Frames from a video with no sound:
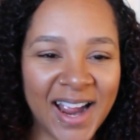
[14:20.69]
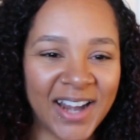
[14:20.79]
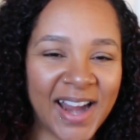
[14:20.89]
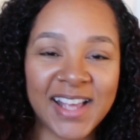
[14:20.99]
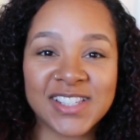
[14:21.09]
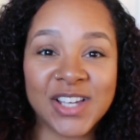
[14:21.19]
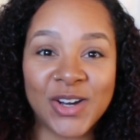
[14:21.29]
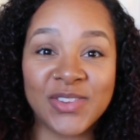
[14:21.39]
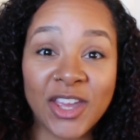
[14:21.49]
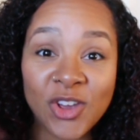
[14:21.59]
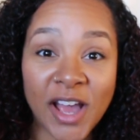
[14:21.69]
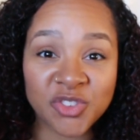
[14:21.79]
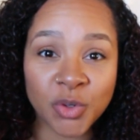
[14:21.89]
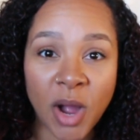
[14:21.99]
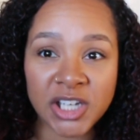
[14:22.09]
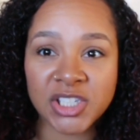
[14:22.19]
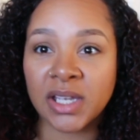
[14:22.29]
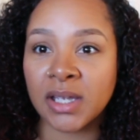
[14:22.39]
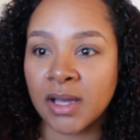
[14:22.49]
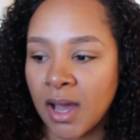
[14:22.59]
Alright, so thank you guys for
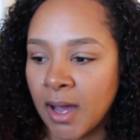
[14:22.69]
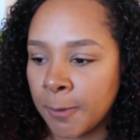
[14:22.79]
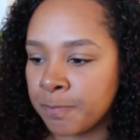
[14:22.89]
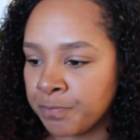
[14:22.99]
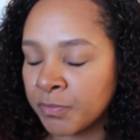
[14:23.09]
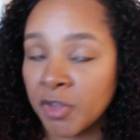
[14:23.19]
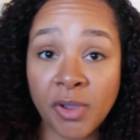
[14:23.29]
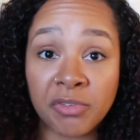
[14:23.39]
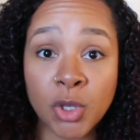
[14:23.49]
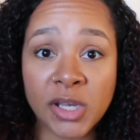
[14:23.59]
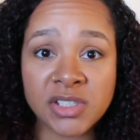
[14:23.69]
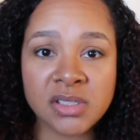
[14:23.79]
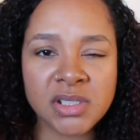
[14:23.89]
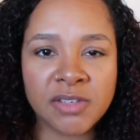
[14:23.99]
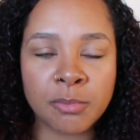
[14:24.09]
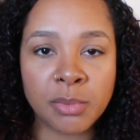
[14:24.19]
watching. If you have any questions, leave them